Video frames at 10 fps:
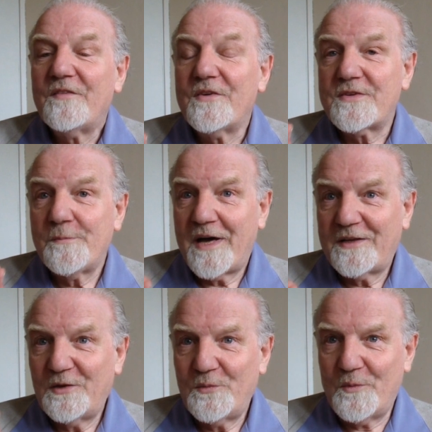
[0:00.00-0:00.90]
There's a
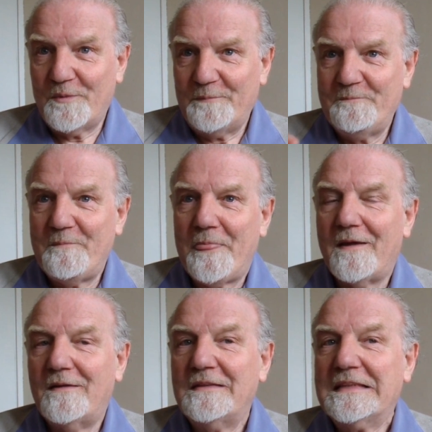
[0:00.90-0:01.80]
man and a woman.
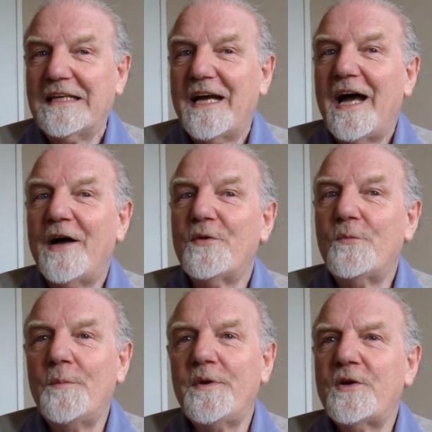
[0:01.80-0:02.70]
And the
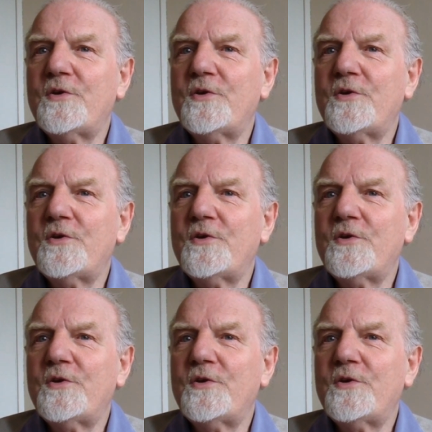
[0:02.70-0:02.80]
woman,